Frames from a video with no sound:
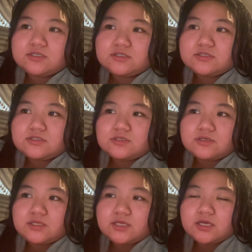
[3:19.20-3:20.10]
So
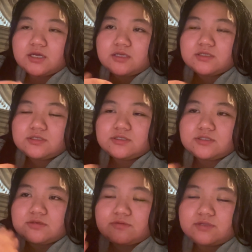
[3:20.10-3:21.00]
yeah,
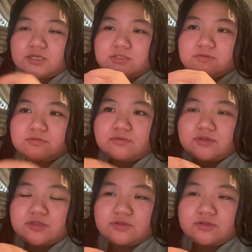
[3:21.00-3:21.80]
so that's why we went